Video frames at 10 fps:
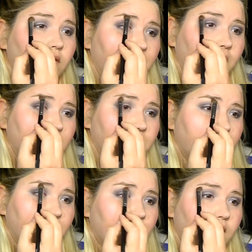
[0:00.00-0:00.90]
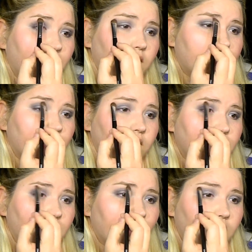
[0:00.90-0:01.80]
I'm gonna kind of blend it down into the rest
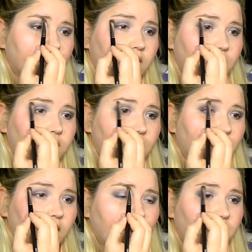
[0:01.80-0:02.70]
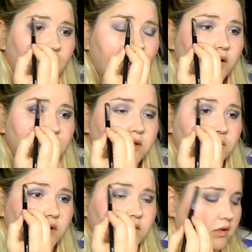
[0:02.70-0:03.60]
of the colors. This is they blend
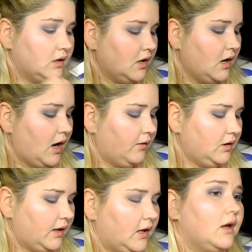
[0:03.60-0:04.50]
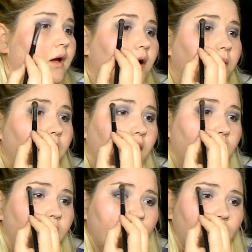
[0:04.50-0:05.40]
seamlessly. I really like
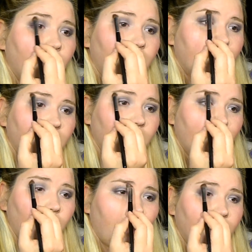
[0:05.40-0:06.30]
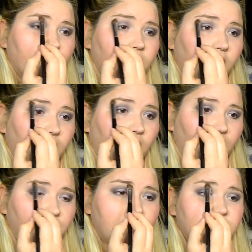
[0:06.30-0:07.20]
when like the whole eye can fade out.
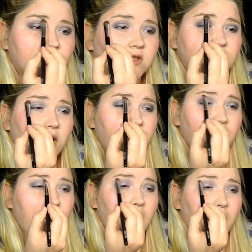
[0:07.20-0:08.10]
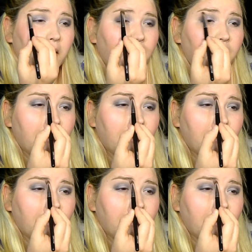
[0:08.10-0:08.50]
It makes it just look so pretty.